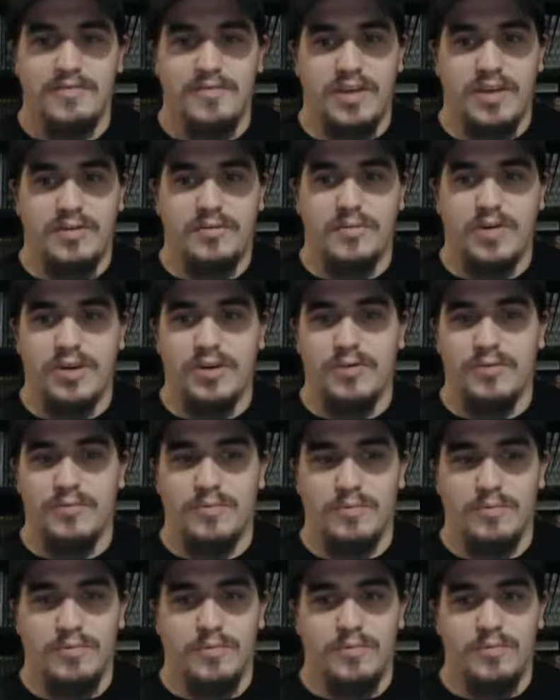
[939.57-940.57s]
and
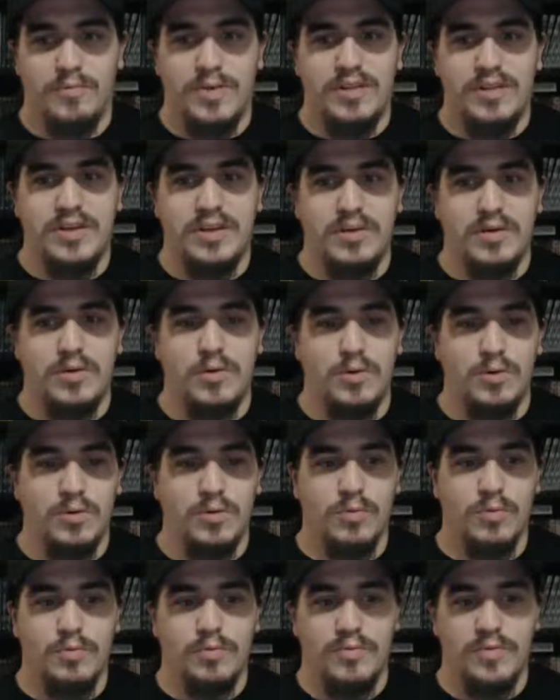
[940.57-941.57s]
where we did a
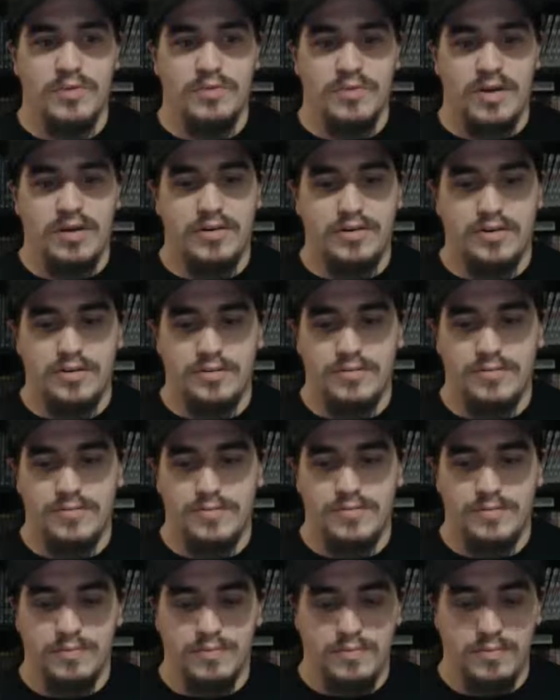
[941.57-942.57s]
whole round of
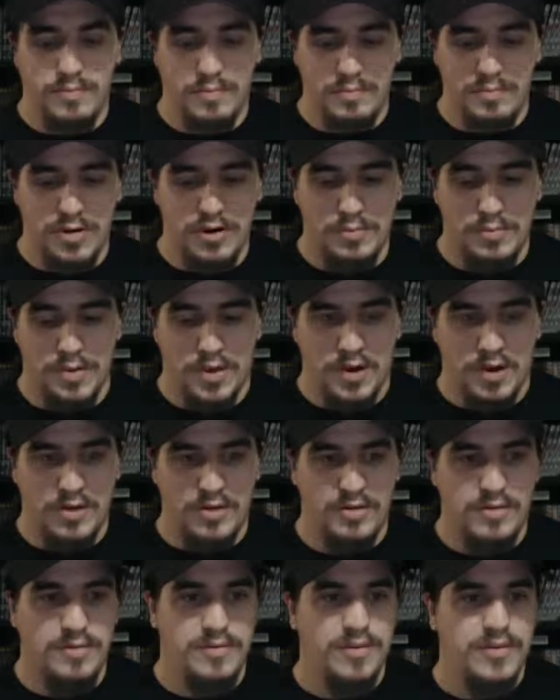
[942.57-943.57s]
beer
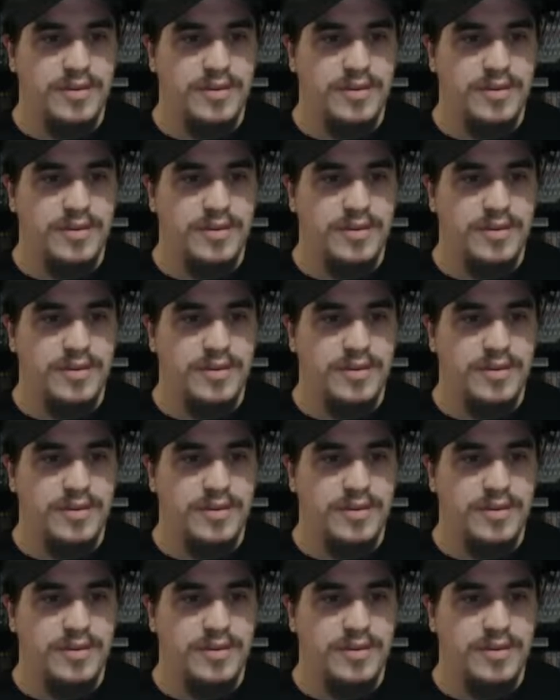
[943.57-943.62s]
pong,